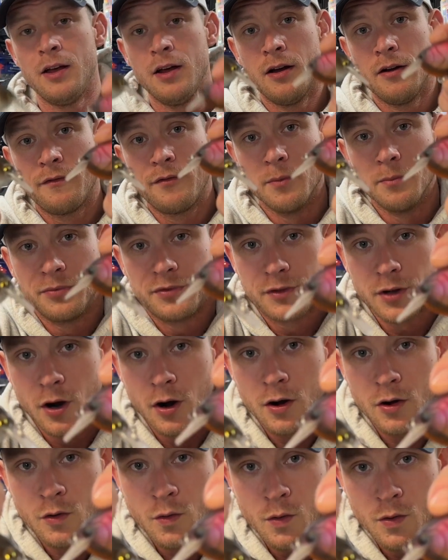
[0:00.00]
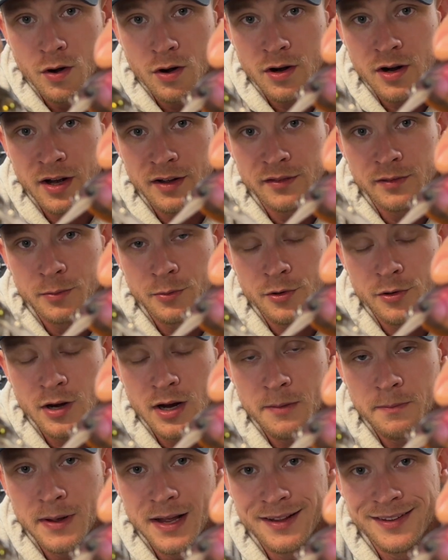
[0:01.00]
from Dark Corner Custom
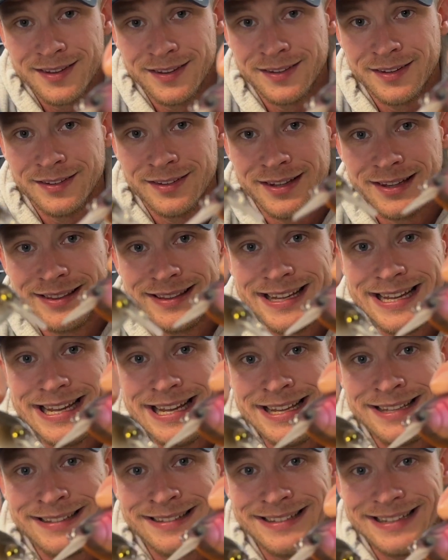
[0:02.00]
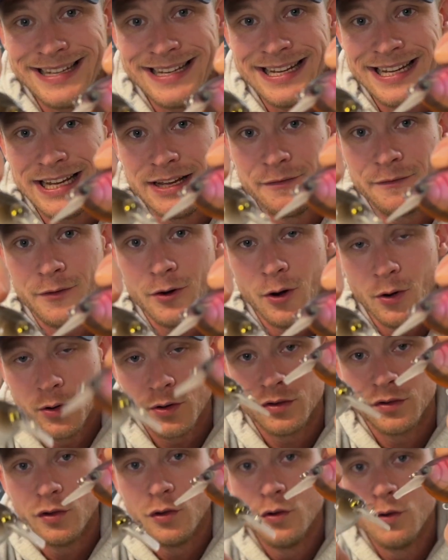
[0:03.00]
Crankbaits. This is the DC
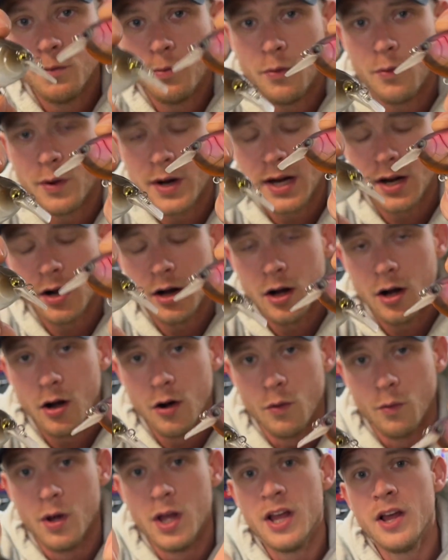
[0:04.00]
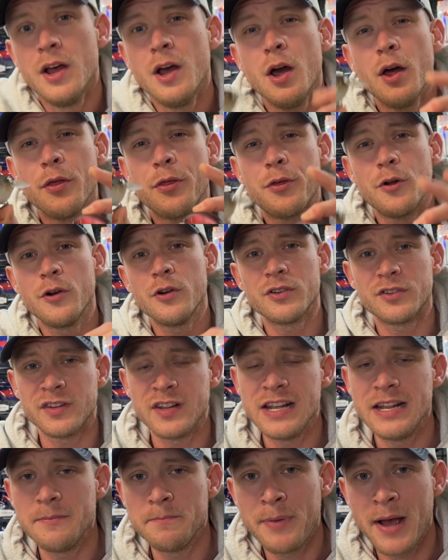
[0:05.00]
Evoke 2.0.
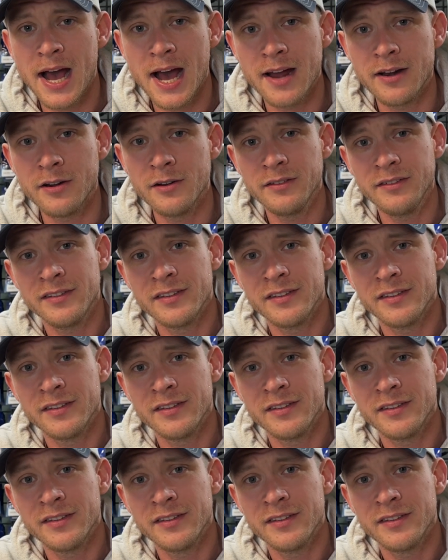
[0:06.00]
13 patterns,